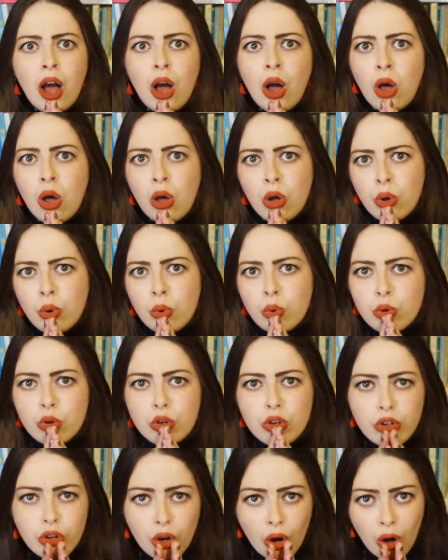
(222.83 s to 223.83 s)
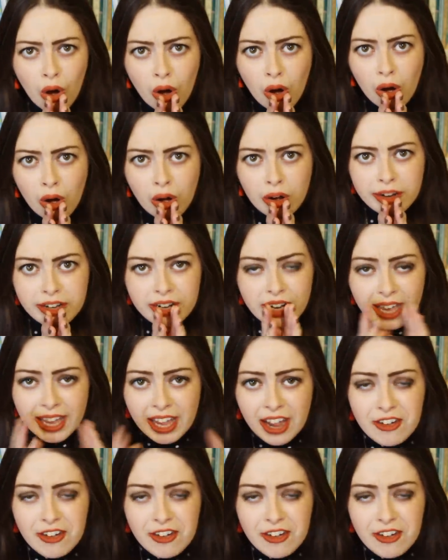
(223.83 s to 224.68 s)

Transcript: Oh God, like